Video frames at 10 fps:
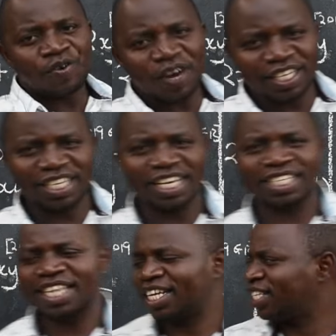What
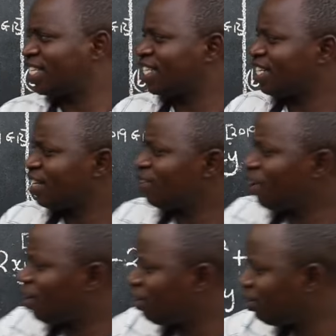next that
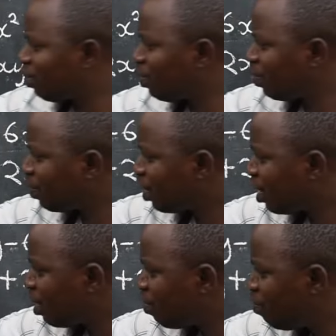you are going to do?
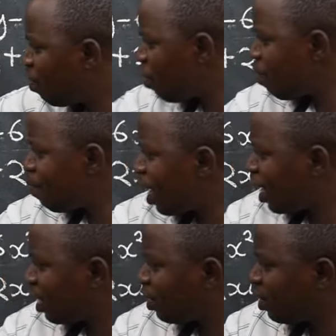4
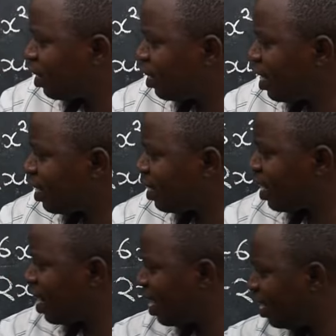minus 6
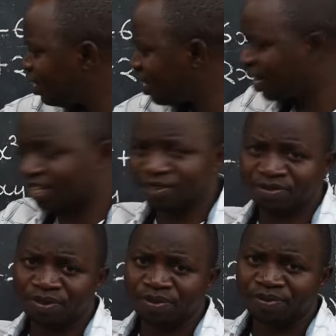here is negative
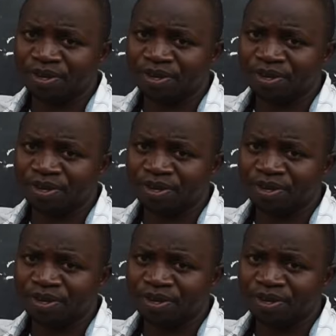2.